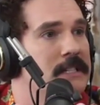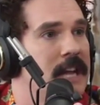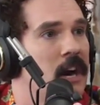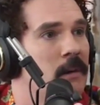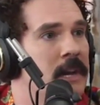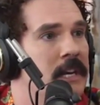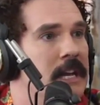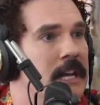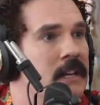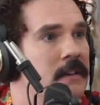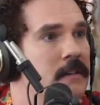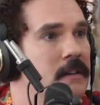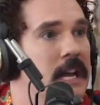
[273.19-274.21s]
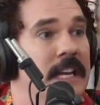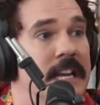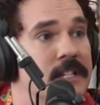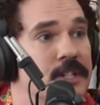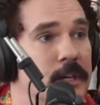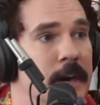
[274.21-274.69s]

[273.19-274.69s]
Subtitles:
settlement in history.